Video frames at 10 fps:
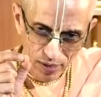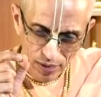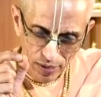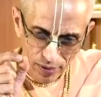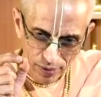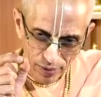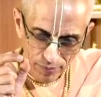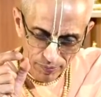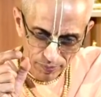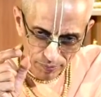uh,
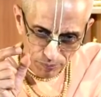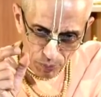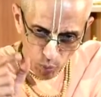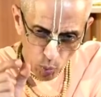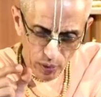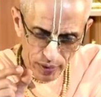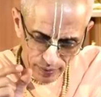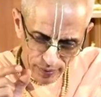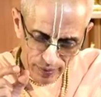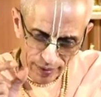broken,